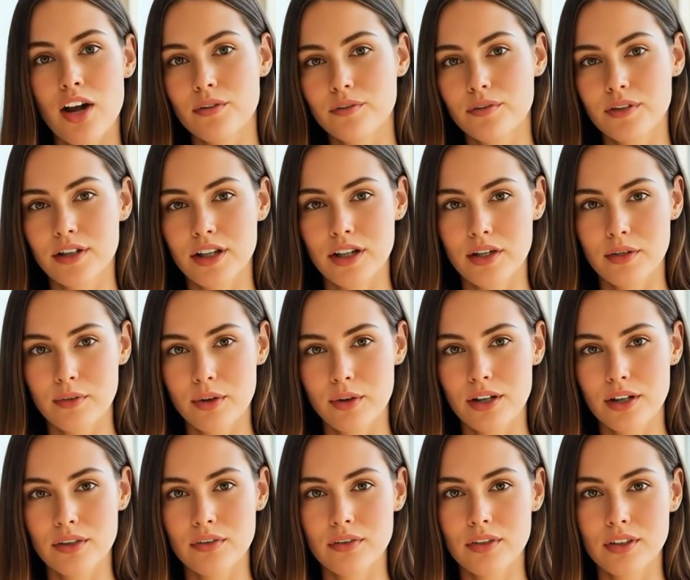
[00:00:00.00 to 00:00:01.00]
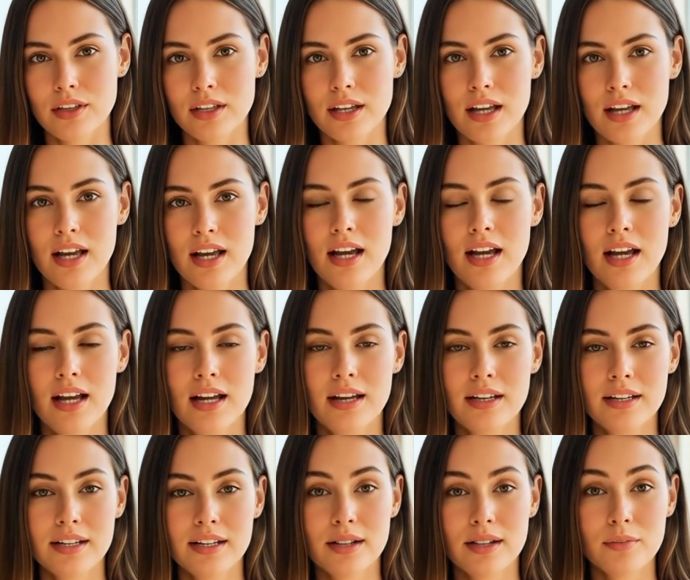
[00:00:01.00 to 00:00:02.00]
as she banged her high chair tray for
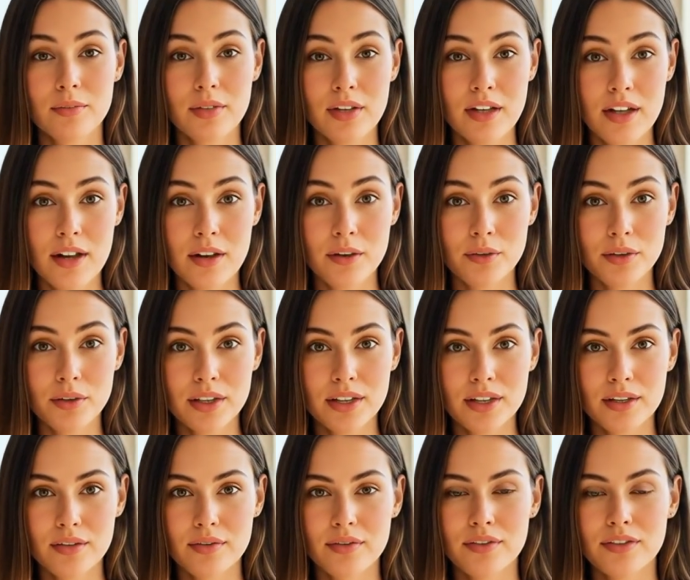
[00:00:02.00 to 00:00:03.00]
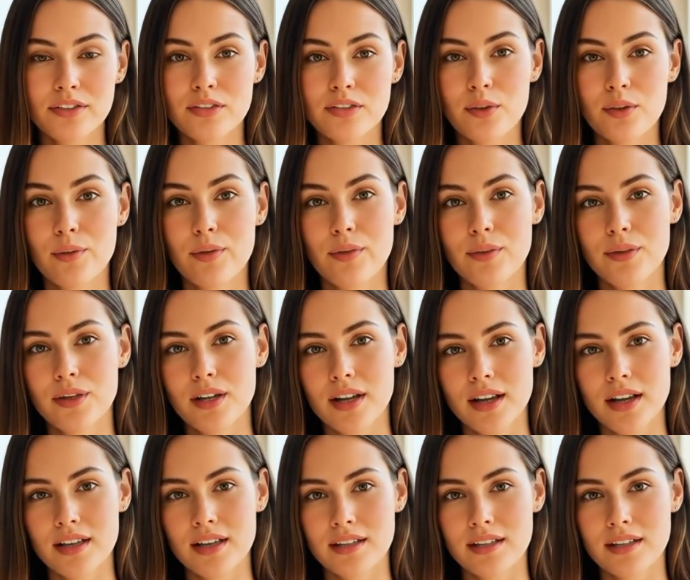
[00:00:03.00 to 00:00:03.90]
more. Patricia laughed.